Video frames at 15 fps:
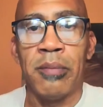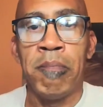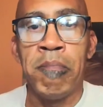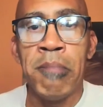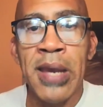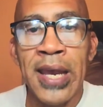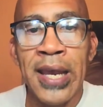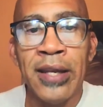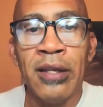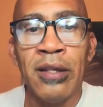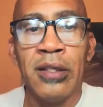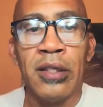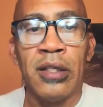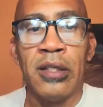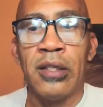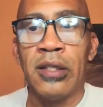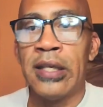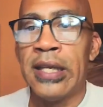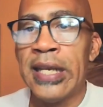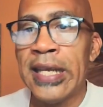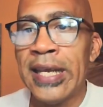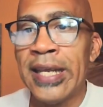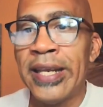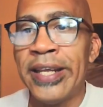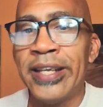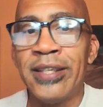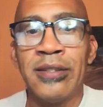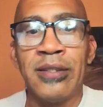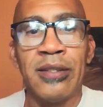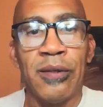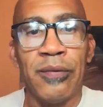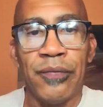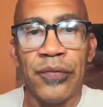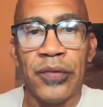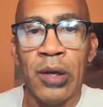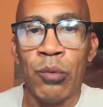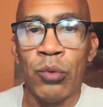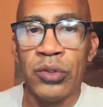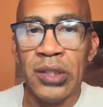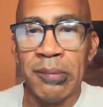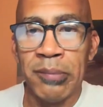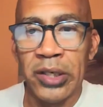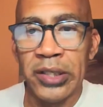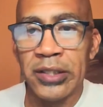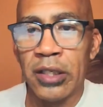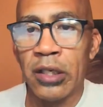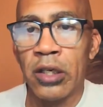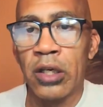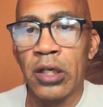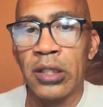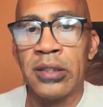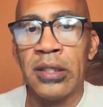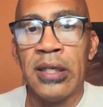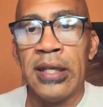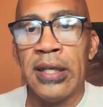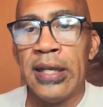men, ladies, I won't say boys and girls.